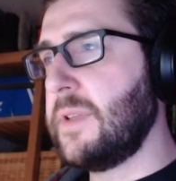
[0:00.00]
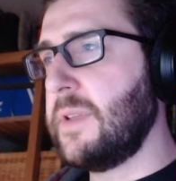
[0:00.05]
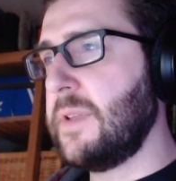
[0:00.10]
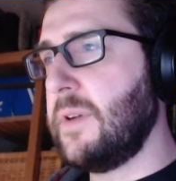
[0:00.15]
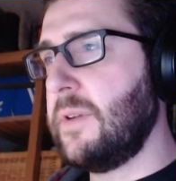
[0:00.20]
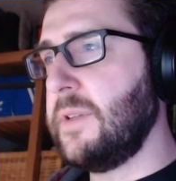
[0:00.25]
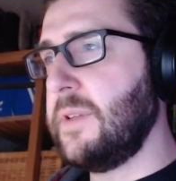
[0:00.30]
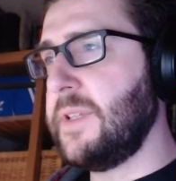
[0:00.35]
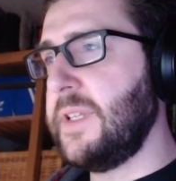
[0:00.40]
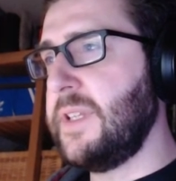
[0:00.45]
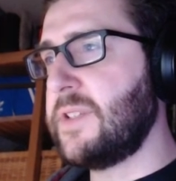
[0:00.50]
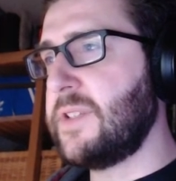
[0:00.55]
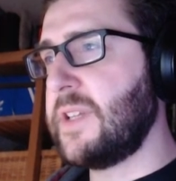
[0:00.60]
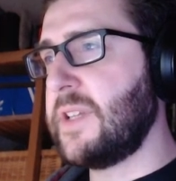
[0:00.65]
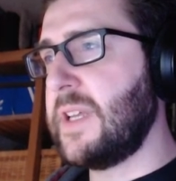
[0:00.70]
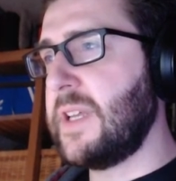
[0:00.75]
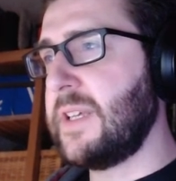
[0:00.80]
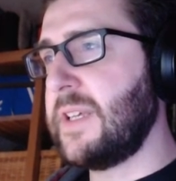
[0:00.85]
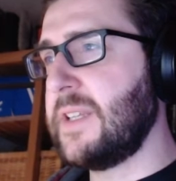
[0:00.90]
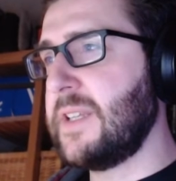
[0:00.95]
all these
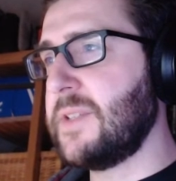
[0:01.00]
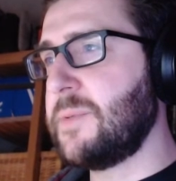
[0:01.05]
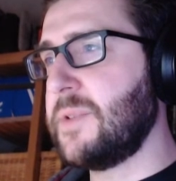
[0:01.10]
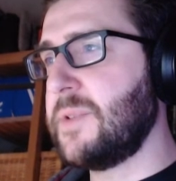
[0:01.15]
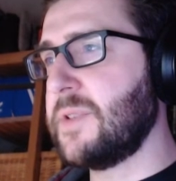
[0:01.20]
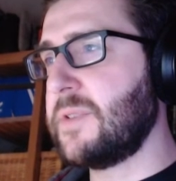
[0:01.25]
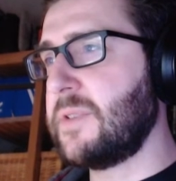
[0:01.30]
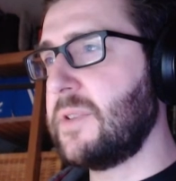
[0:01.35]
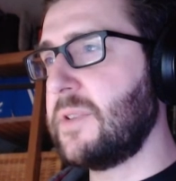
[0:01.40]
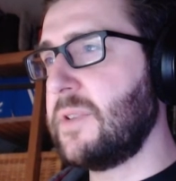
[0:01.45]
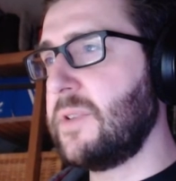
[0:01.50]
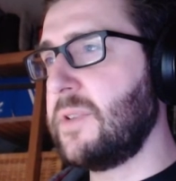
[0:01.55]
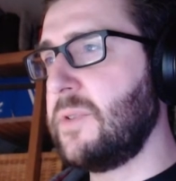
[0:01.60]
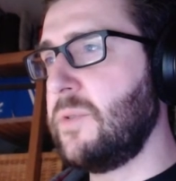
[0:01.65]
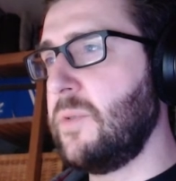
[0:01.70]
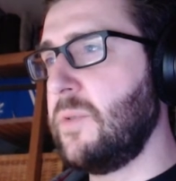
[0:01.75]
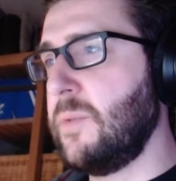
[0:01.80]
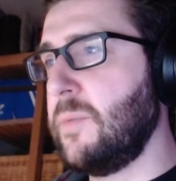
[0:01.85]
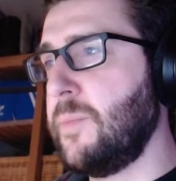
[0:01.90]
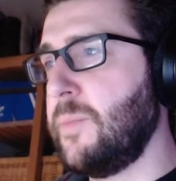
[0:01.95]
shenanigans, we're just gonna
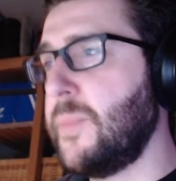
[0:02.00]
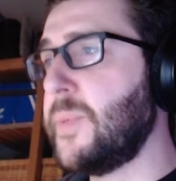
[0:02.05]
do